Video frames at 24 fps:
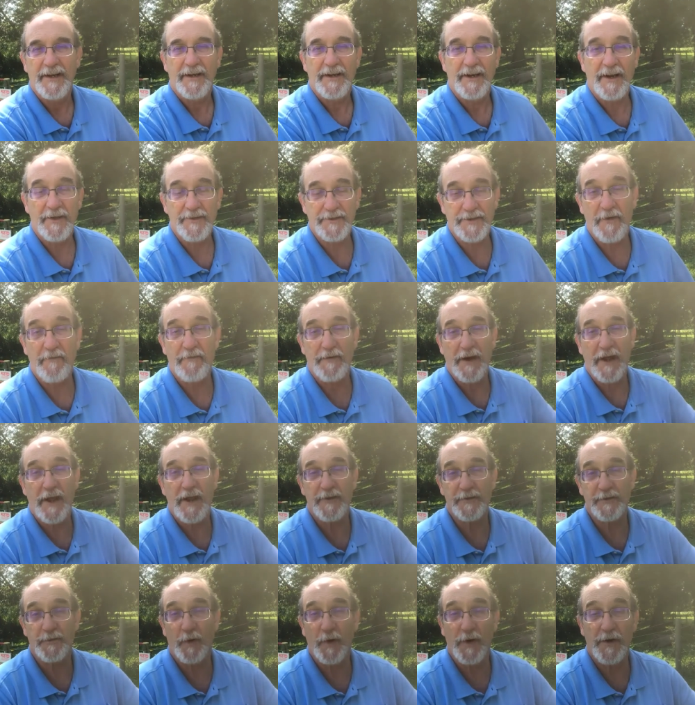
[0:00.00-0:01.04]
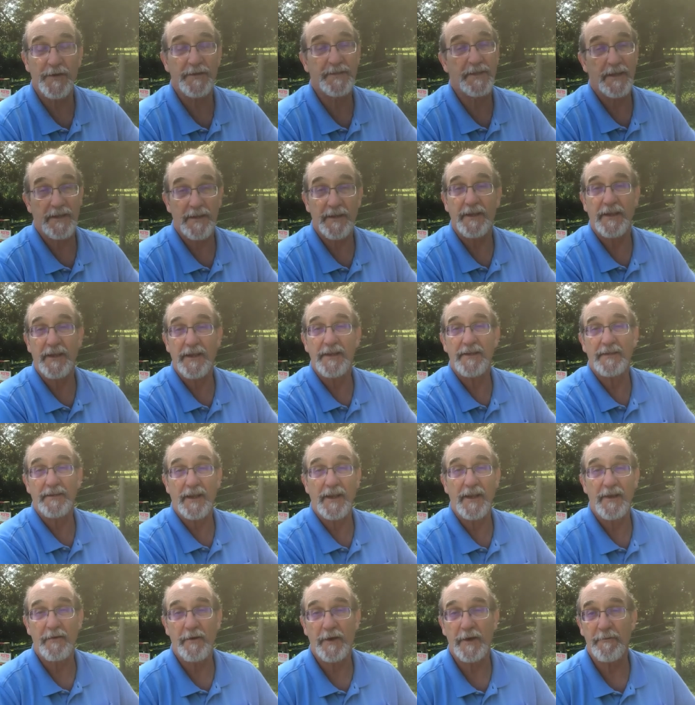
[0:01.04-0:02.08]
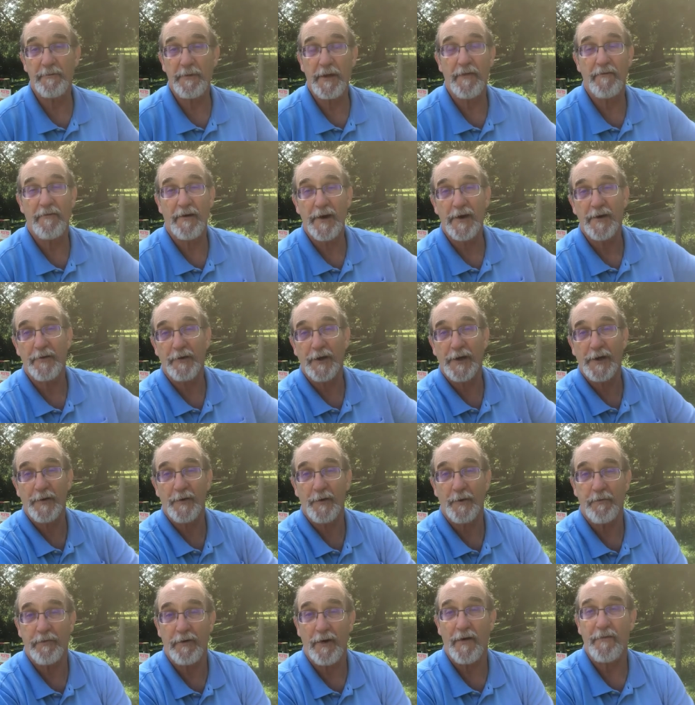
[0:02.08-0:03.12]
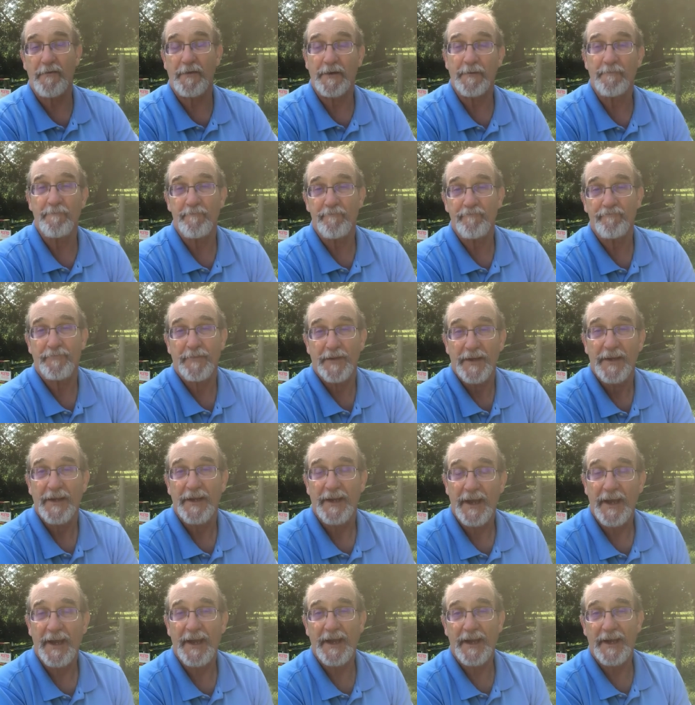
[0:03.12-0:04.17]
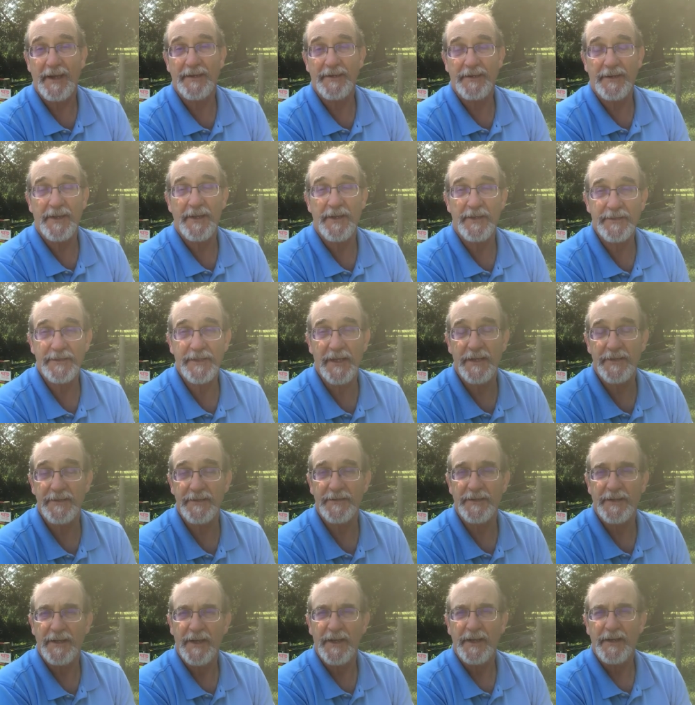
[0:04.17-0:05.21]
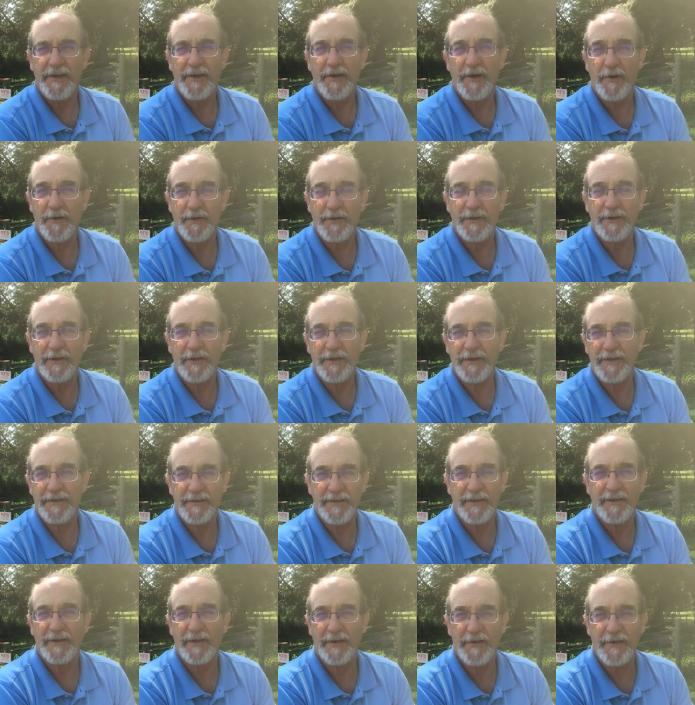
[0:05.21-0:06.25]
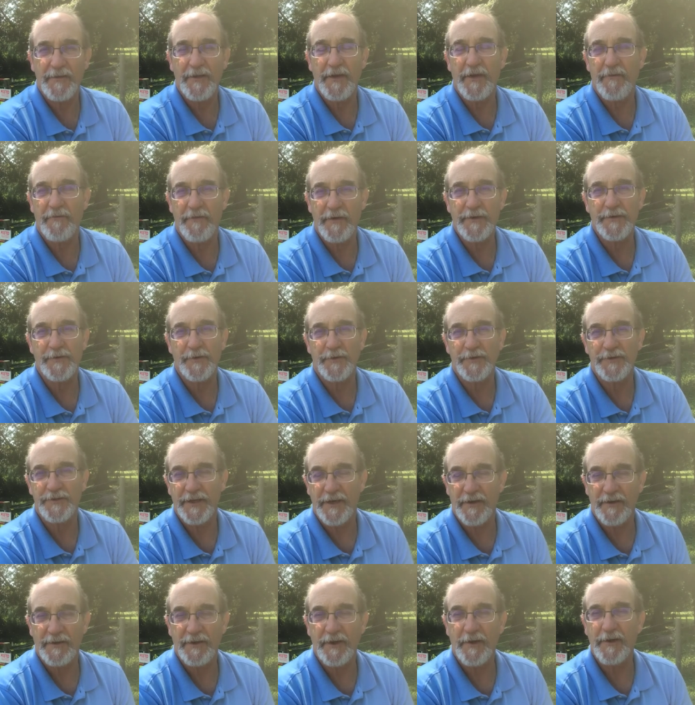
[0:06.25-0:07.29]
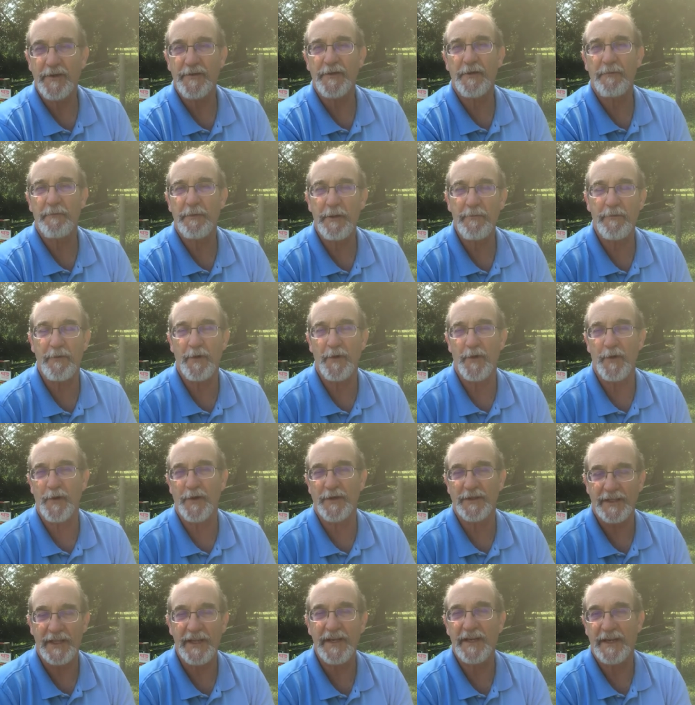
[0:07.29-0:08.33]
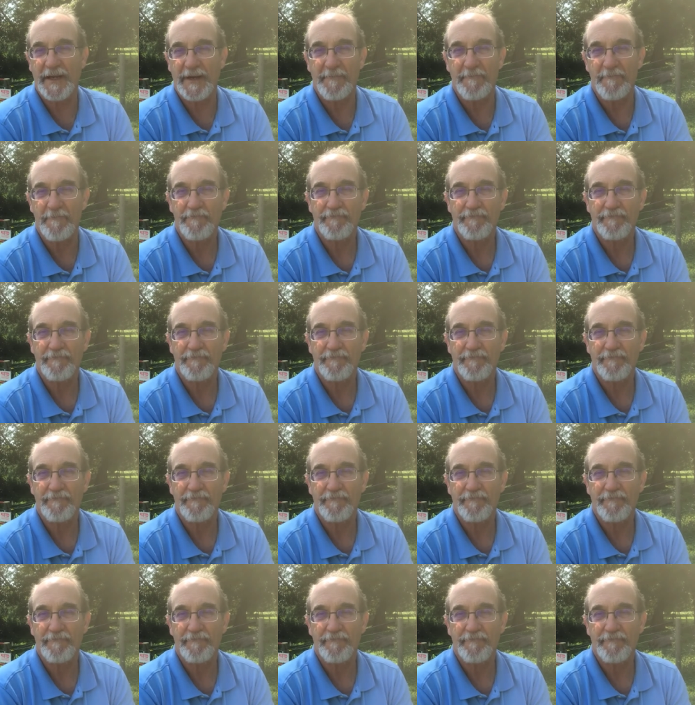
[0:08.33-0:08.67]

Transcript: Now, Zephaniah's words, he, he, he could be a very critical prophet. And he says, you know, look at, look at the officials here, look at the people who are leading.